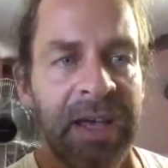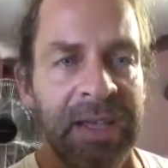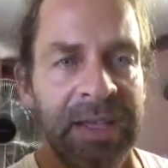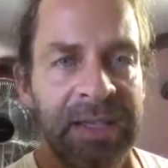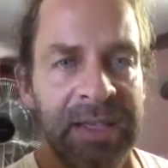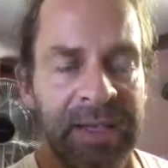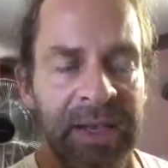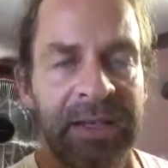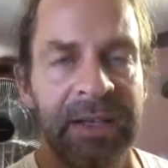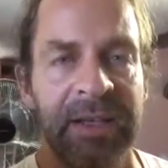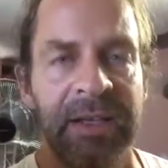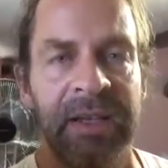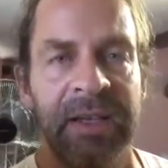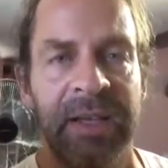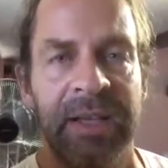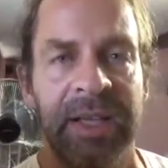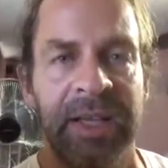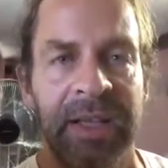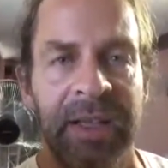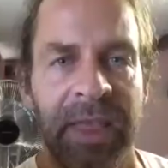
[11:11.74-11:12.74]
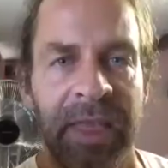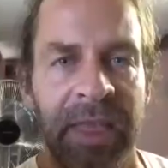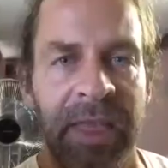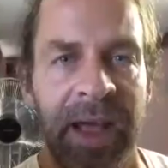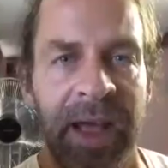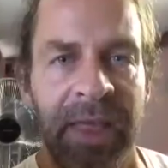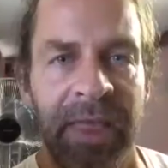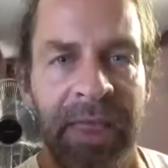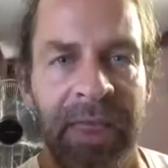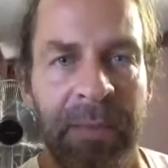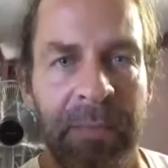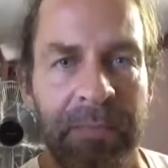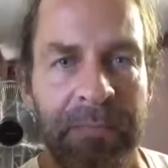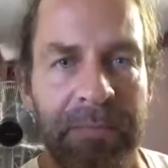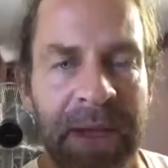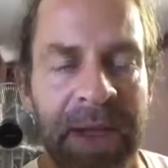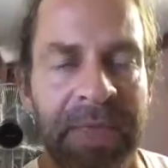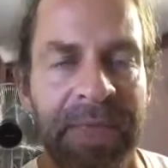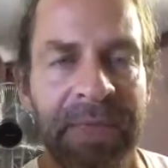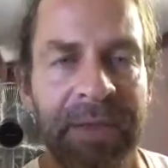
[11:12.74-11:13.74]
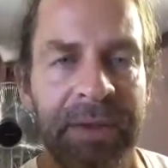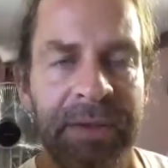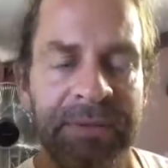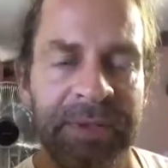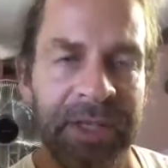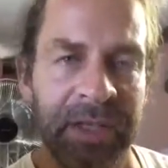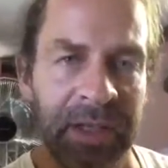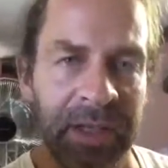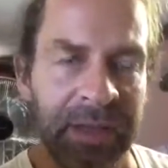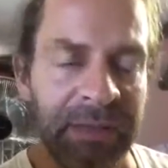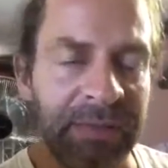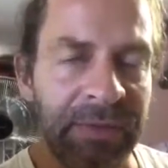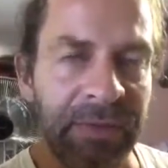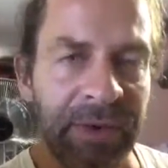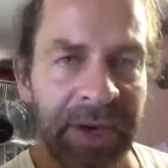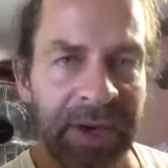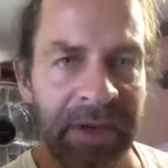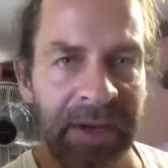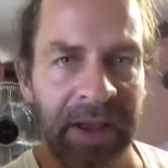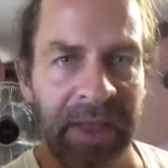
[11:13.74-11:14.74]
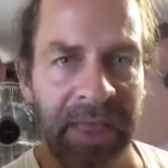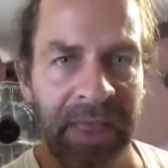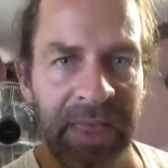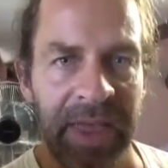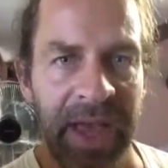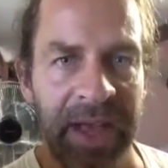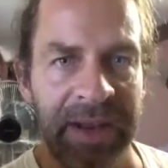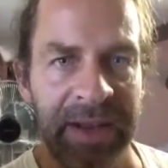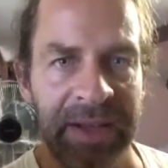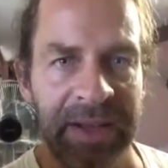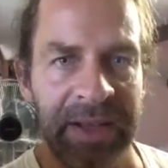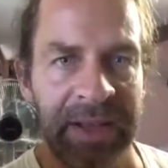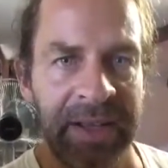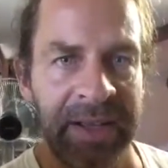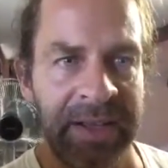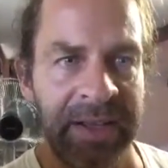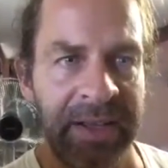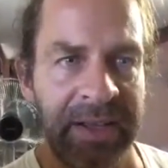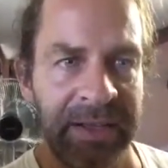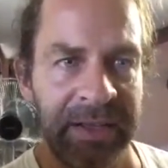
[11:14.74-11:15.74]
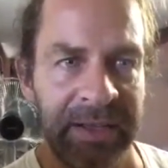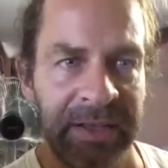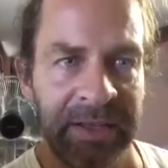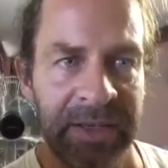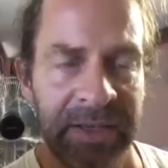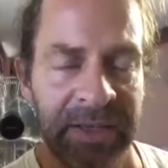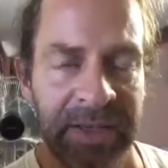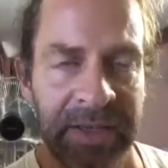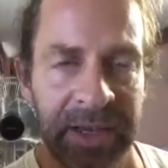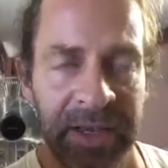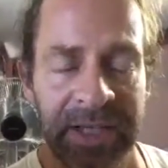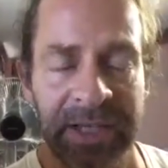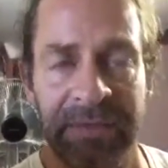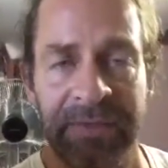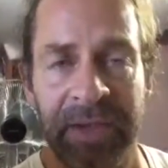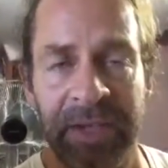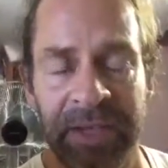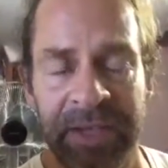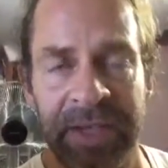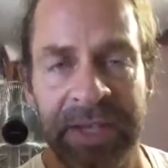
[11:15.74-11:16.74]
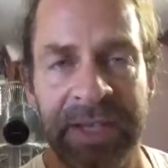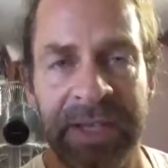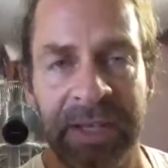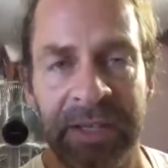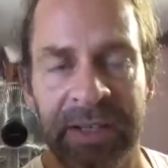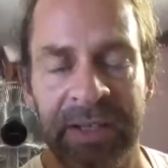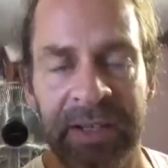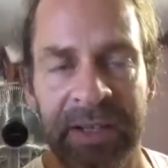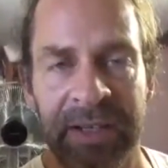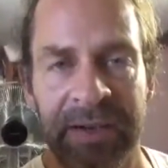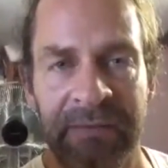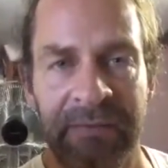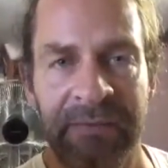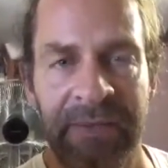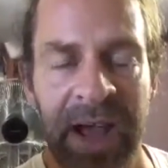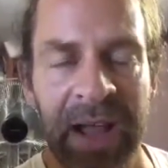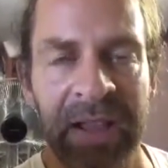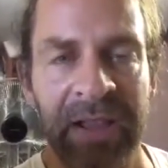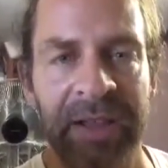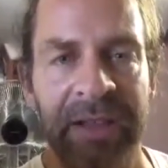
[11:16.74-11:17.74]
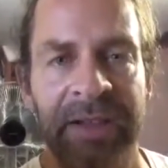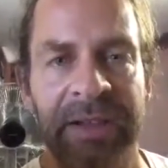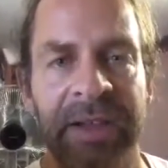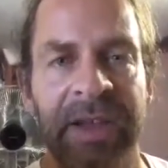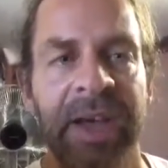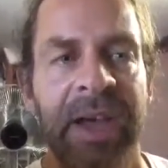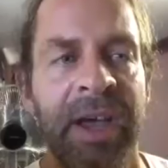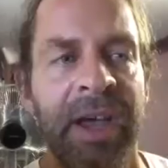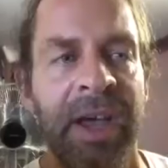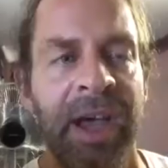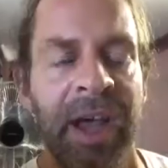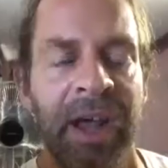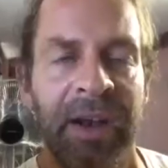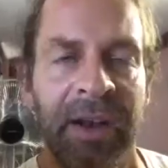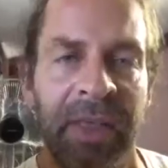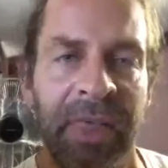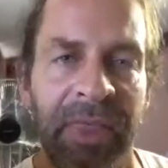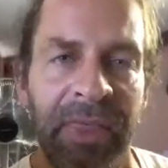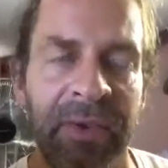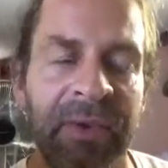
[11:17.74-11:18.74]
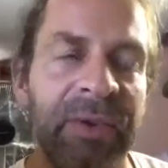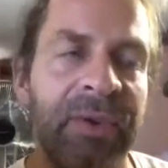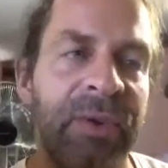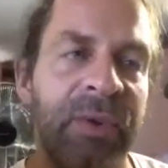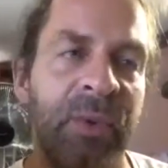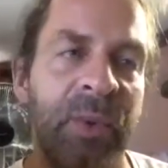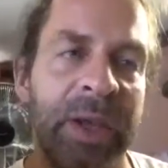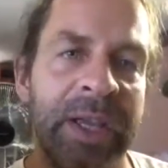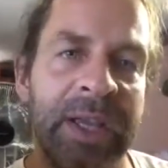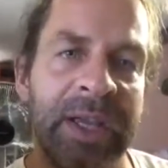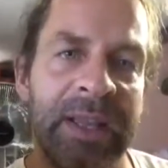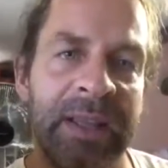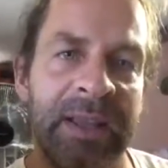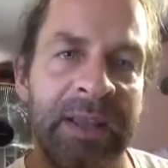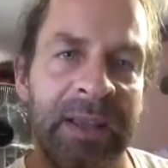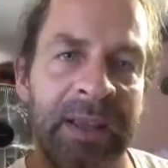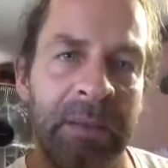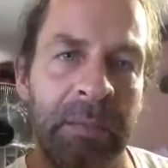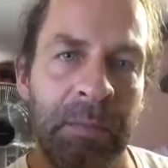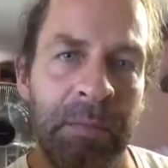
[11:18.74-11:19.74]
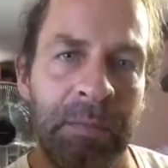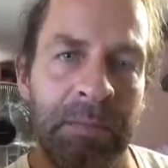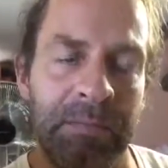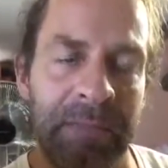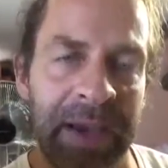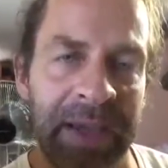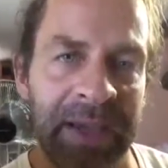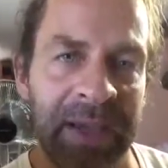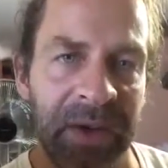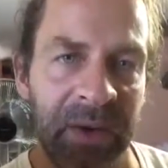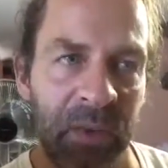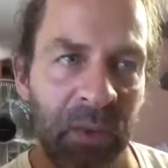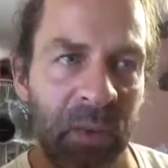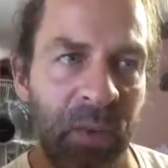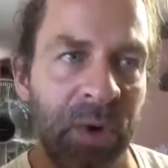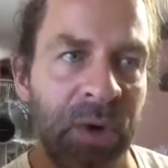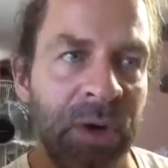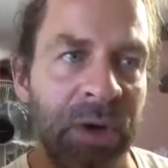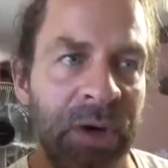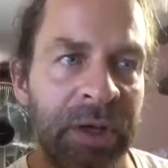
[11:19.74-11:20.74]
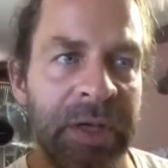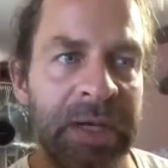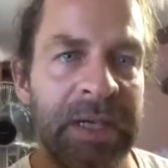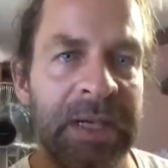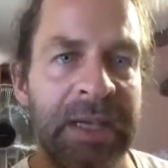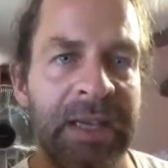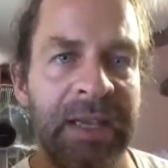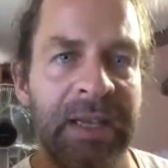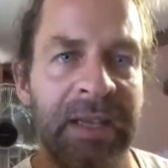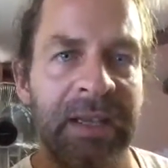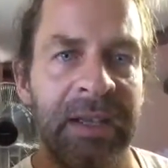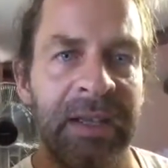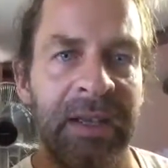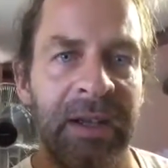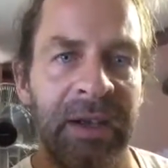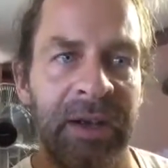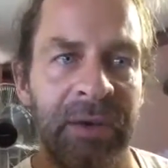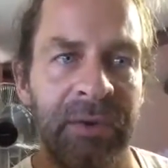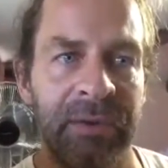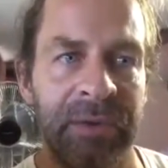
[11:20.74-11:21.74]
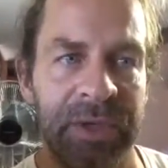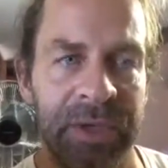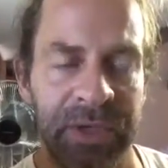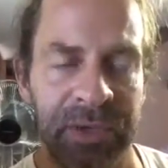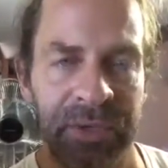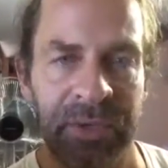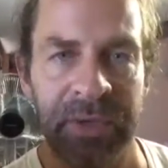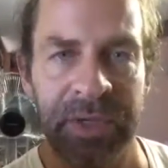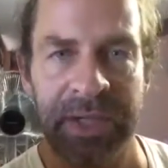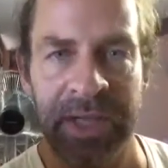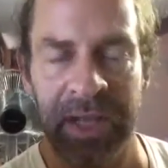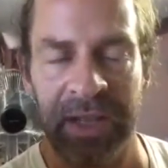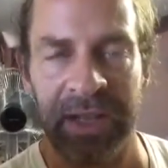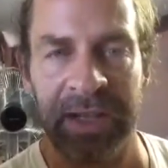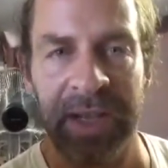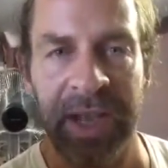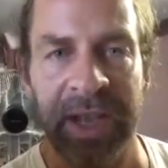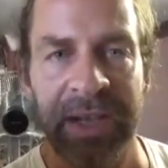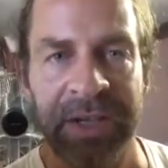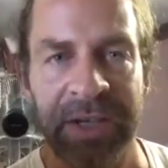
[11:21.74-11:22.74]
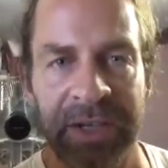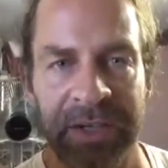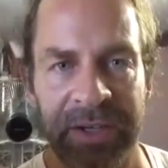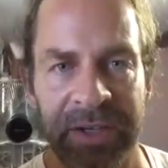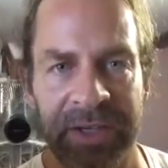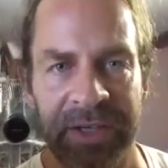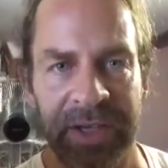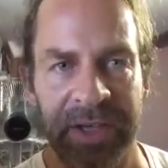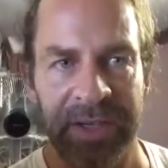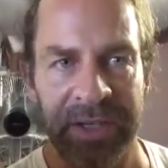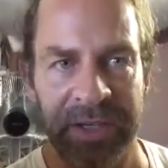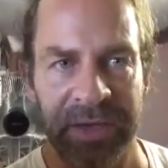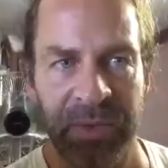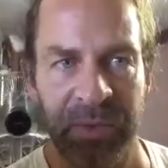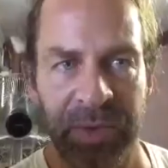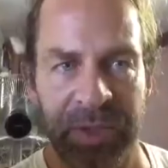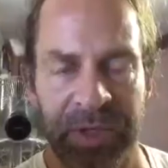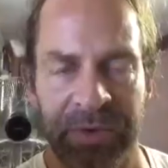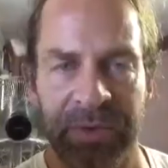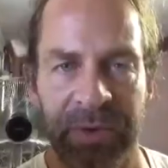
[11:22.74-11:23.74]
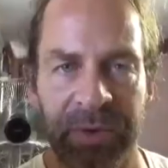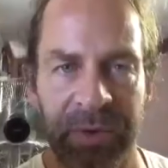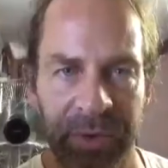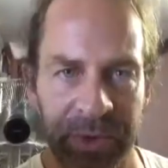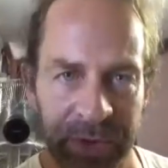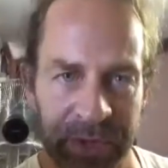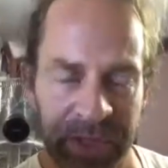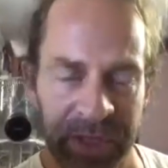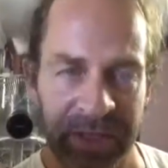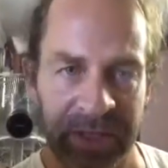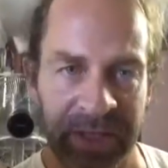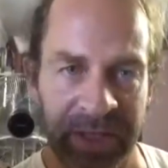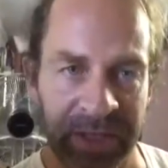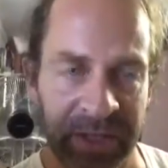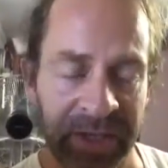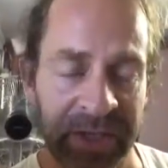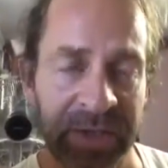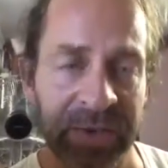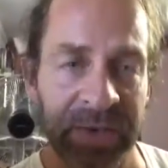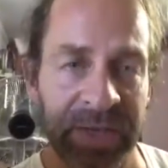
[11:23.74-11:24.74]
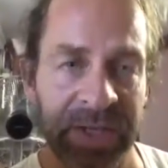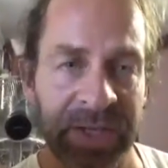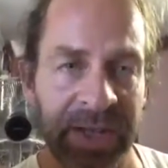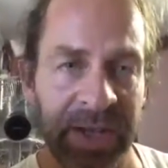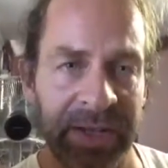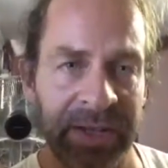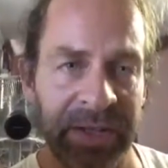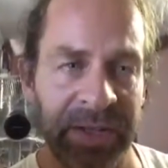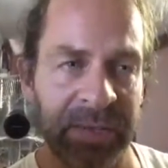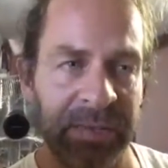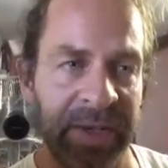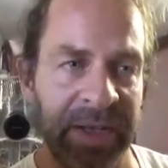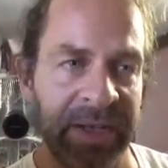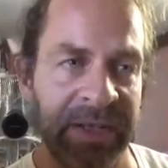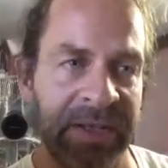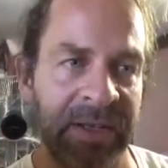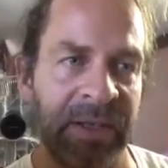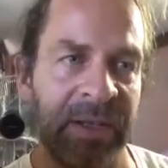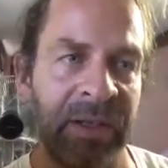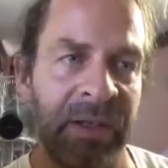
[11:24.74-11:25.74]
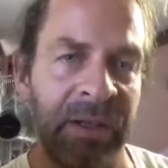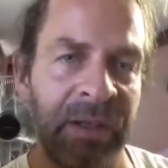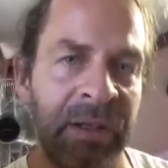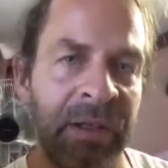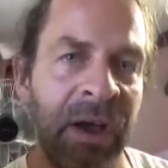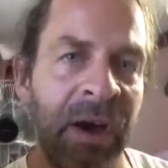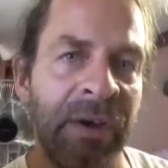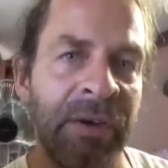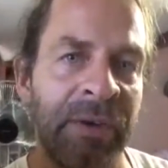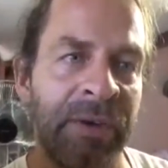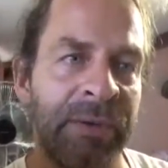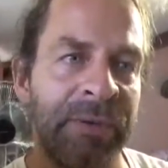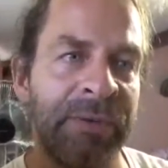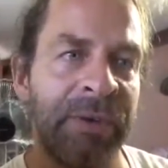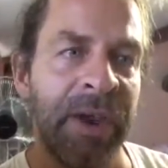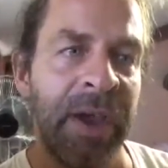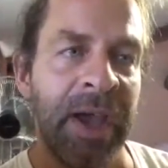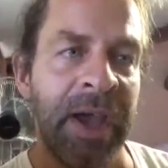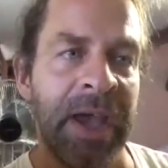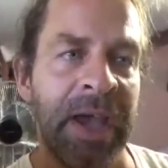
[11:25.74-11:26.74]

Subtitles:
Secondly, that the method of delivering that need is scientifically and technically valid. And third, we can then make it work in a resource allocation sense, which of course in the initial stages means a lot of